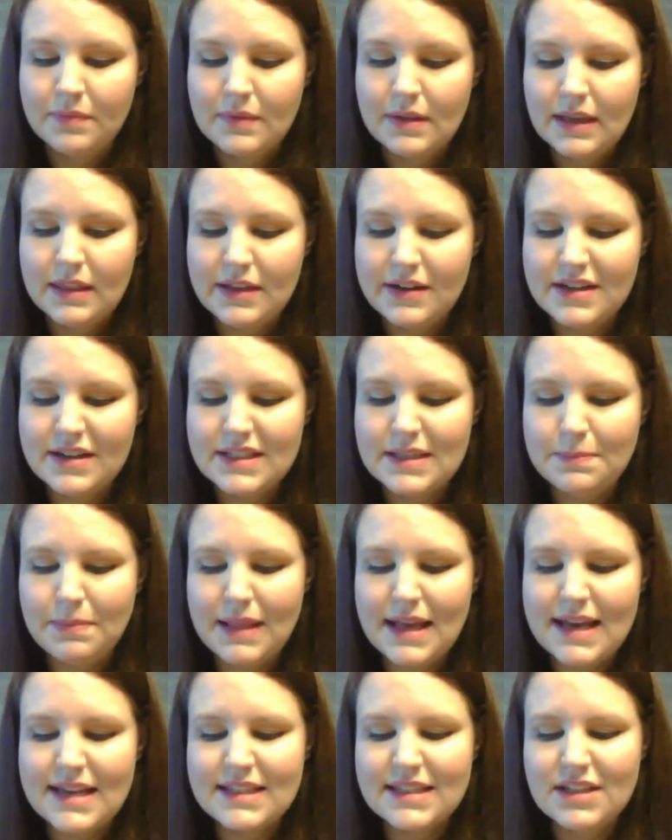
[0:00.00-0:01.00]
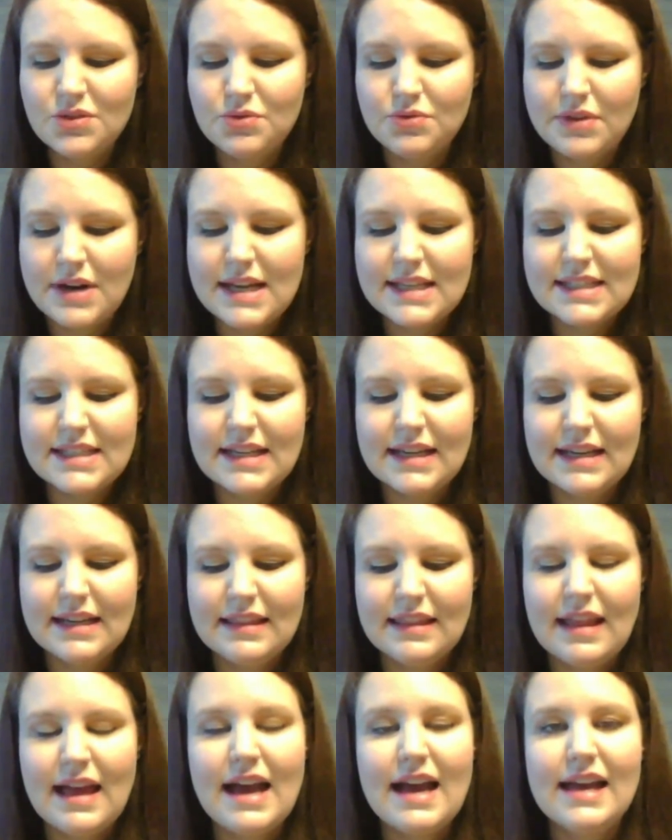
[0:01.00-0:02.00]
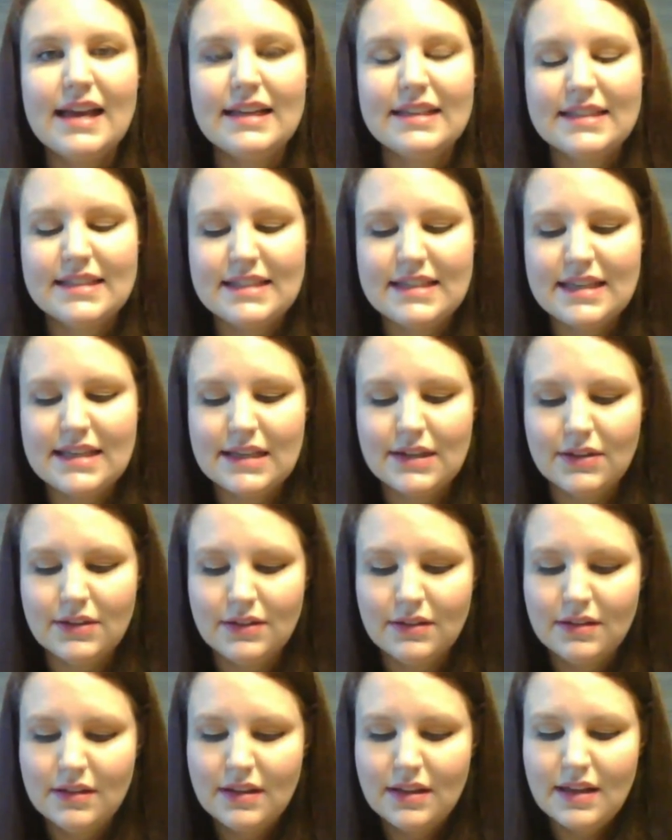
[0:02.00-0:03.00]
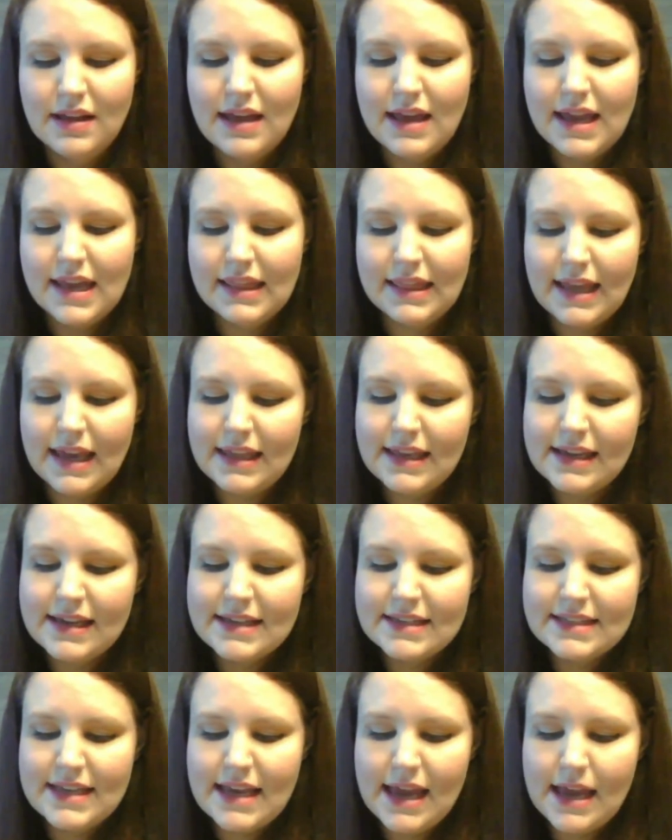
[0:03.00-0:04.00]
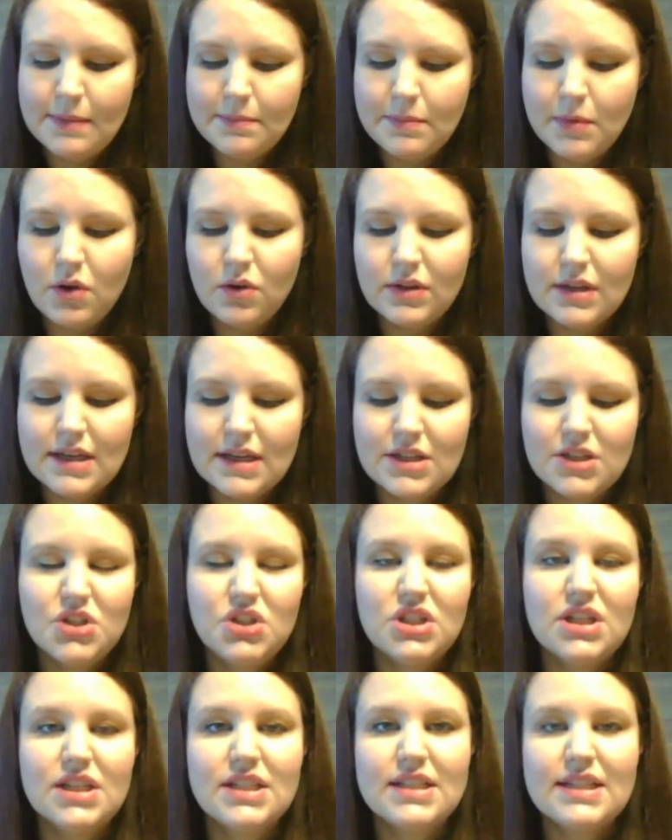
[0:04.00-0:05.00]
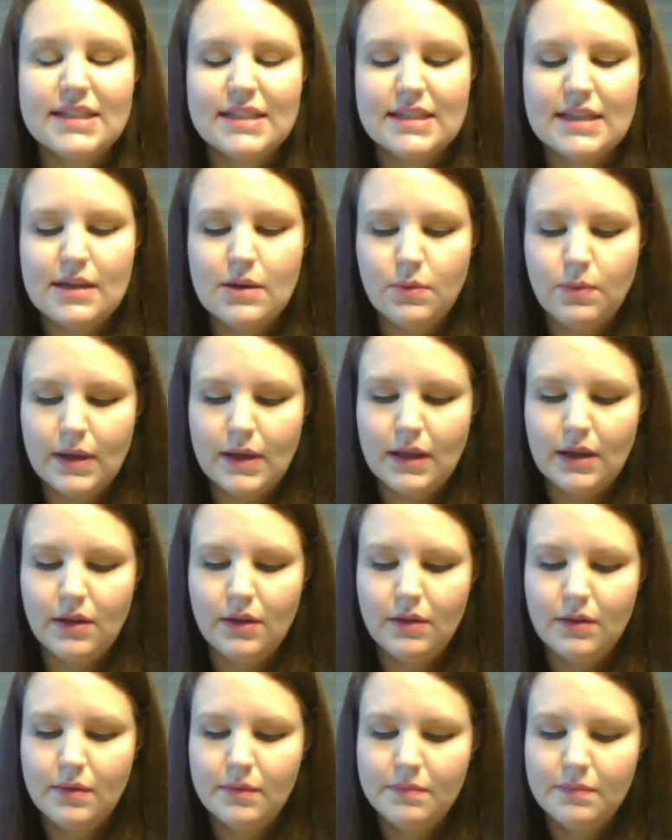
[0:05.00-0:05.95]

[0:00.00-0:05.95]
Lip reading: There is a blessed resting in lying still and letting his hand mold us just as he will.